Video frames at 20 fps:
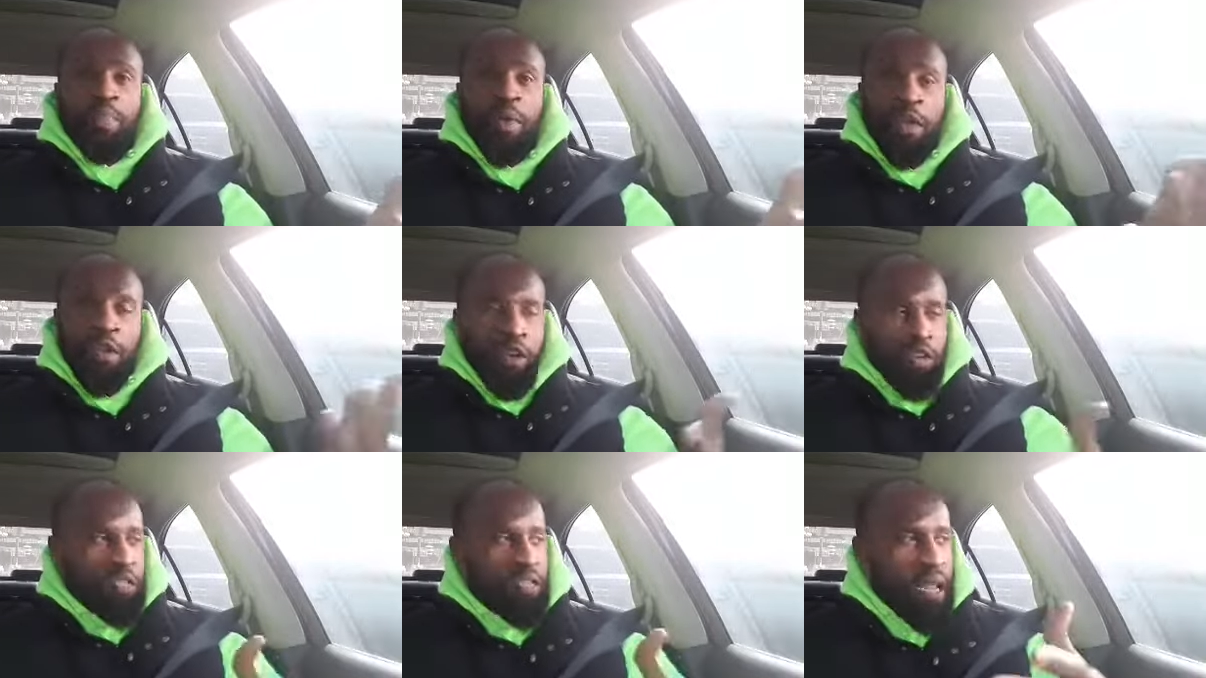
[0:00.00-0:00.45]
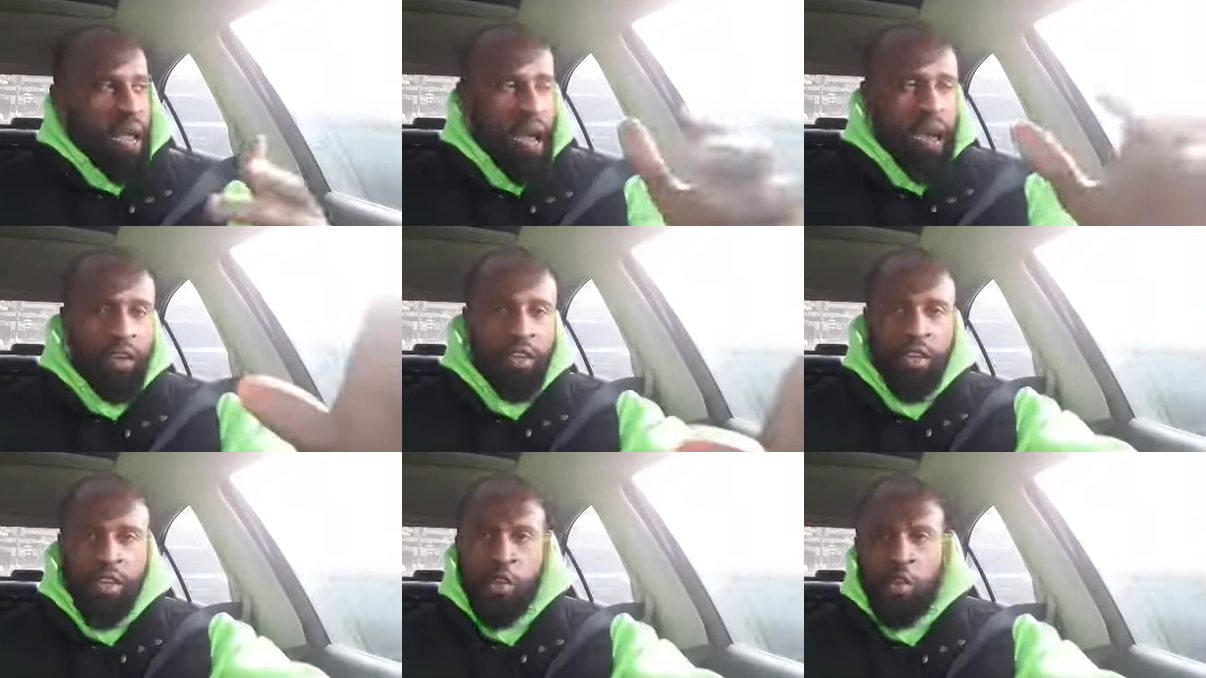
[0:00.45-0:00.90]
because
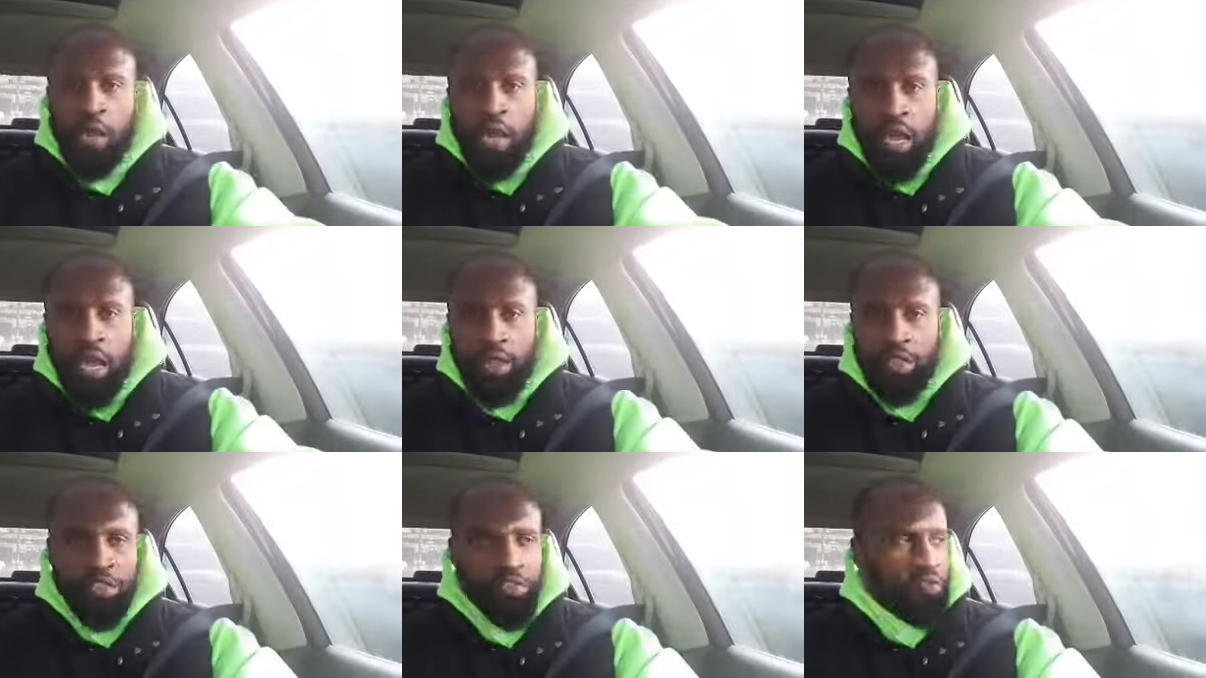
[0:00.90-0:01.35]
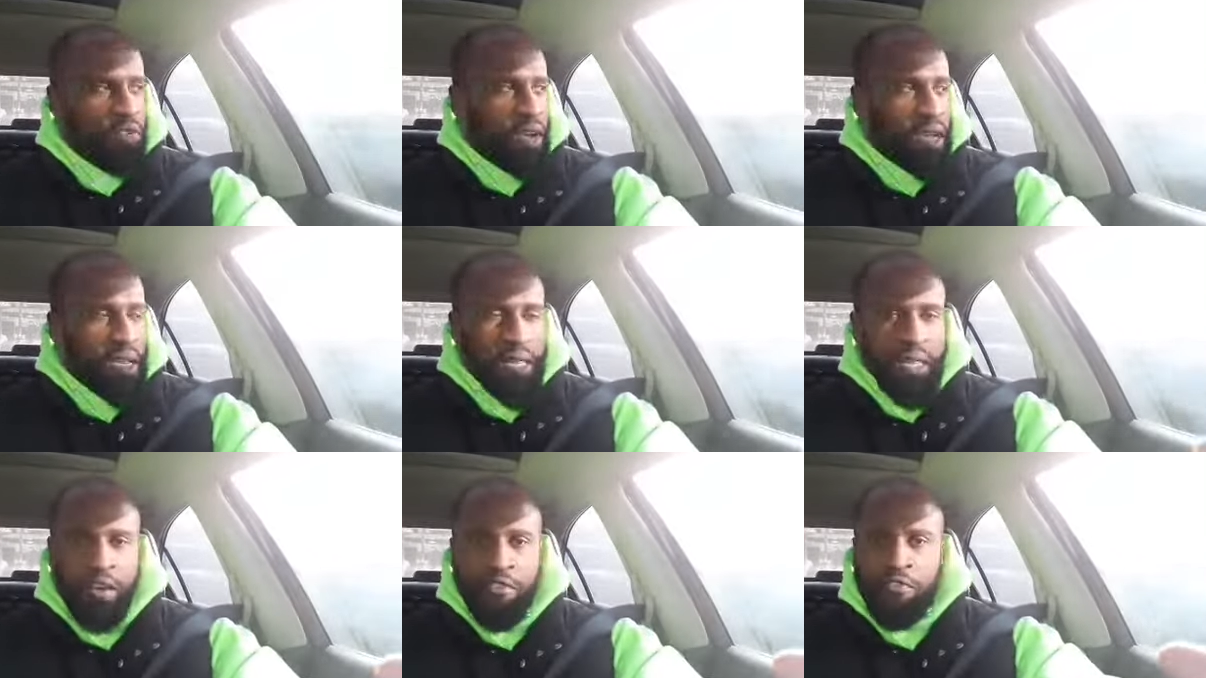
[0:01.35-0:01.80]
now you're getting
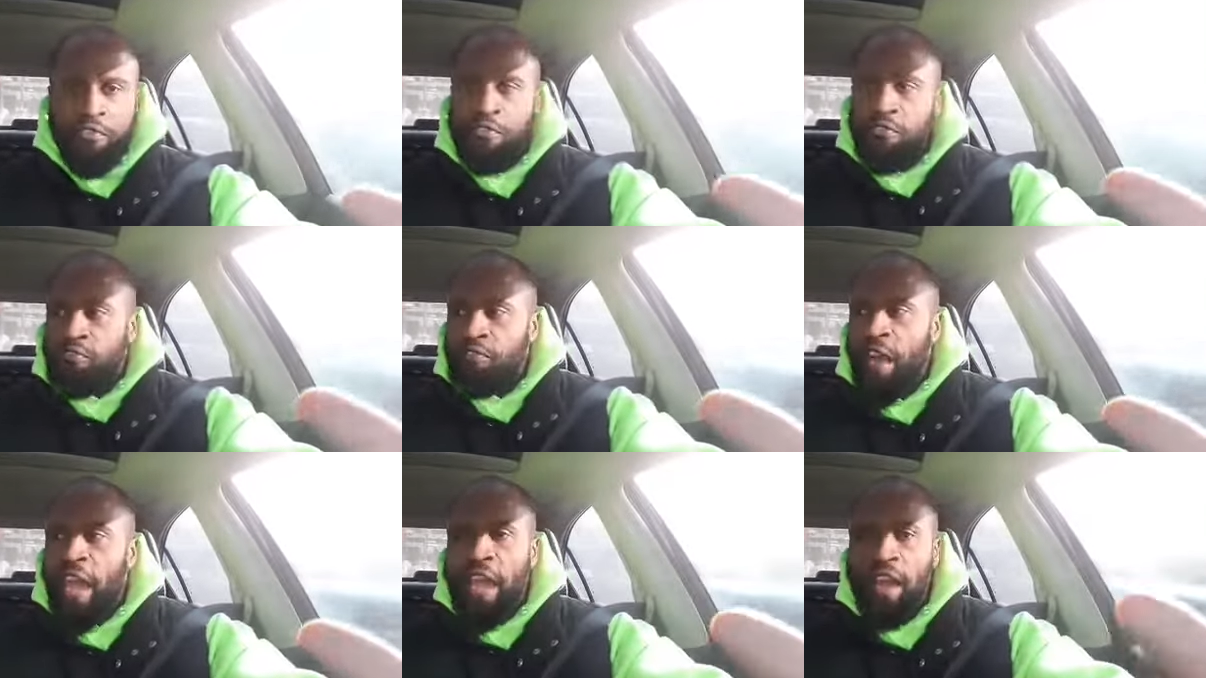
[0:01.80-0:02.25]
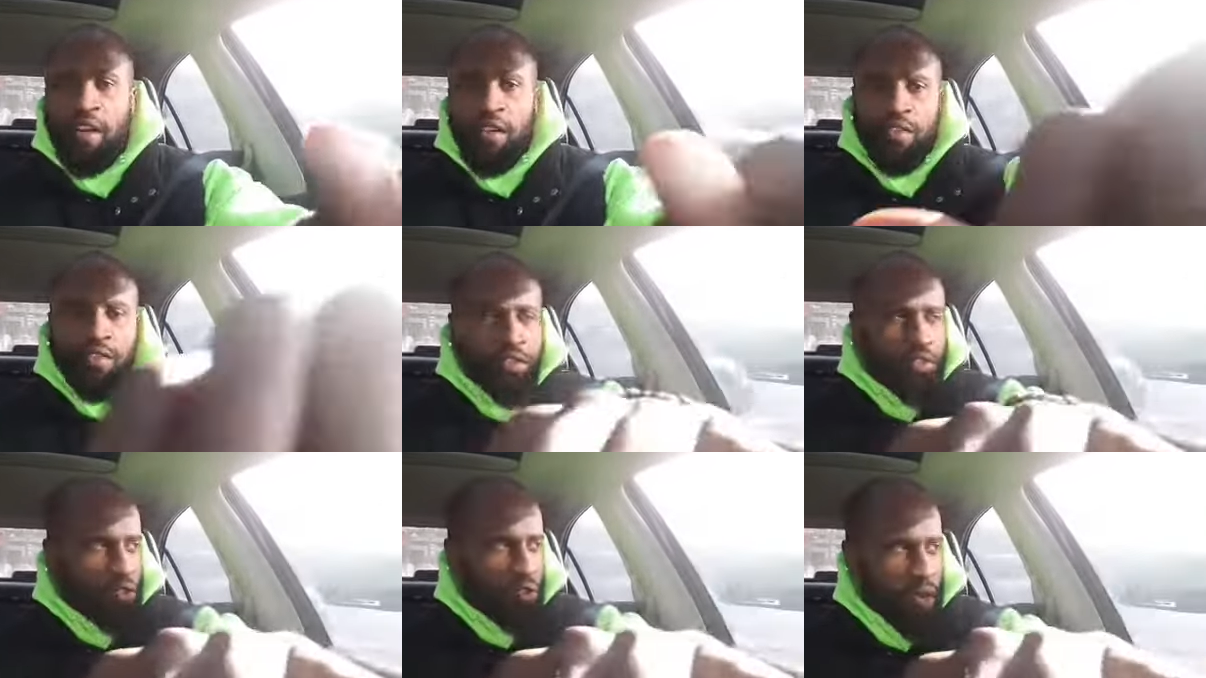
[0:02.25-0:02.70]
three different
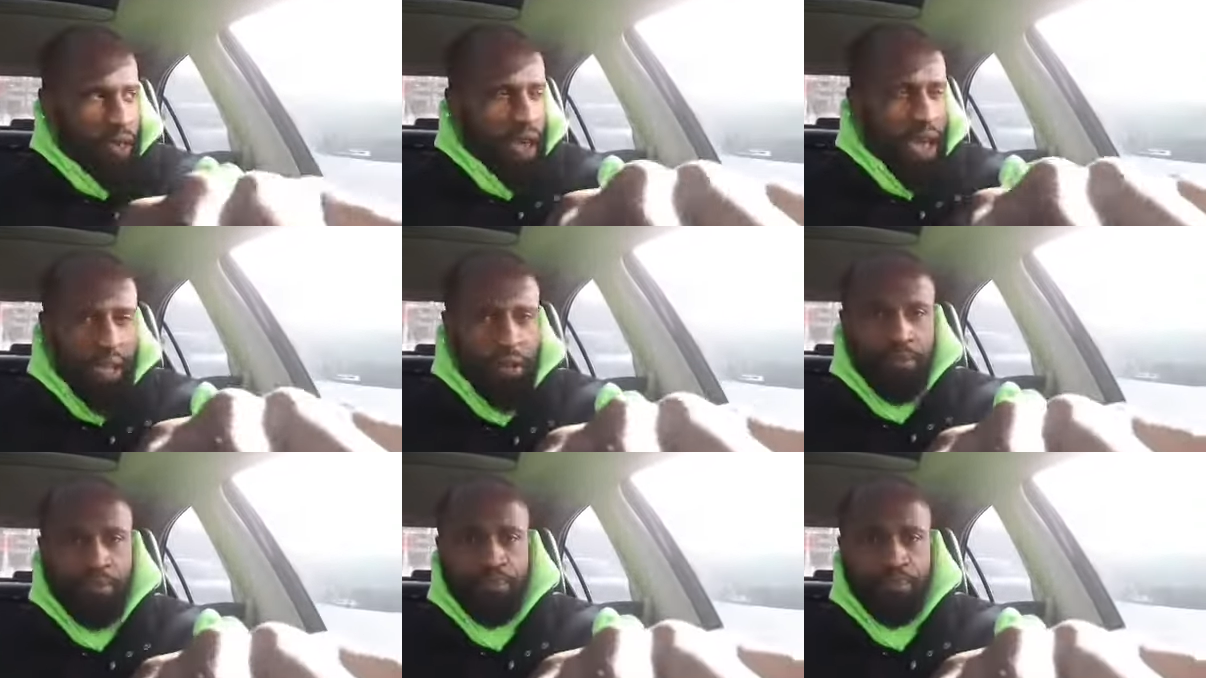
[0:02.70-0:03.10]
fares, okay?